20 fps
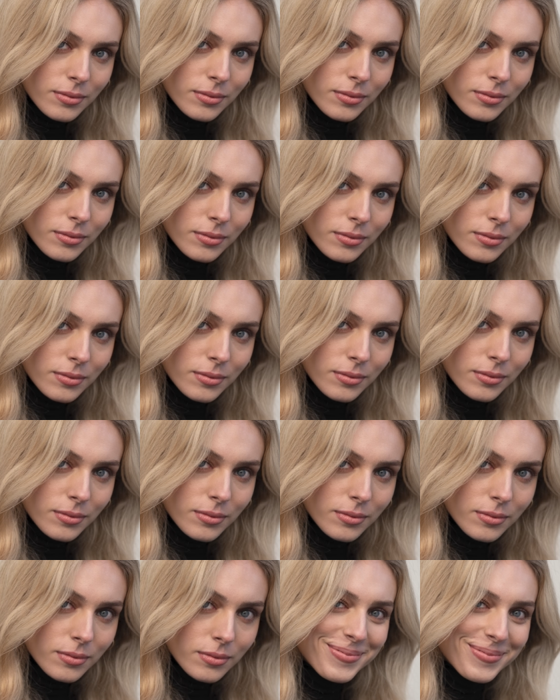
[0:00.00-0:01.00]

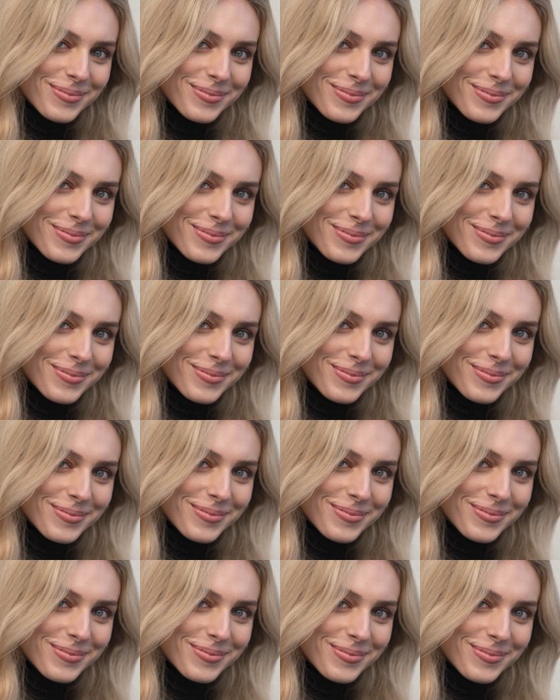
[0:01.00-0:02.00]

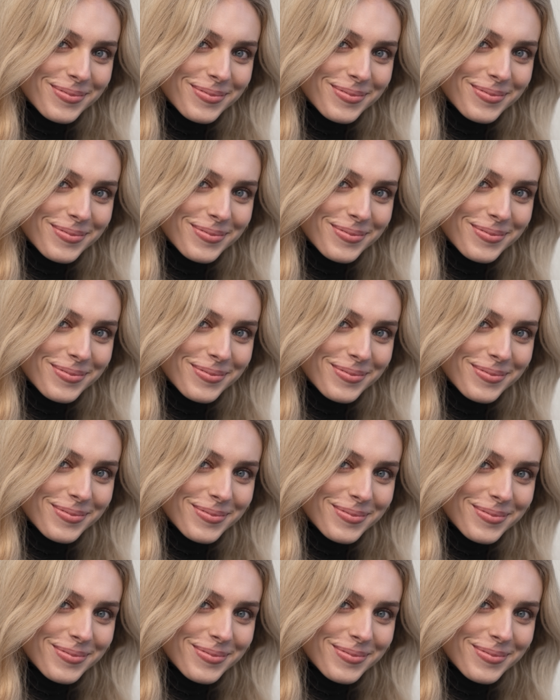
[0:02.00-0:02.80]
(silence)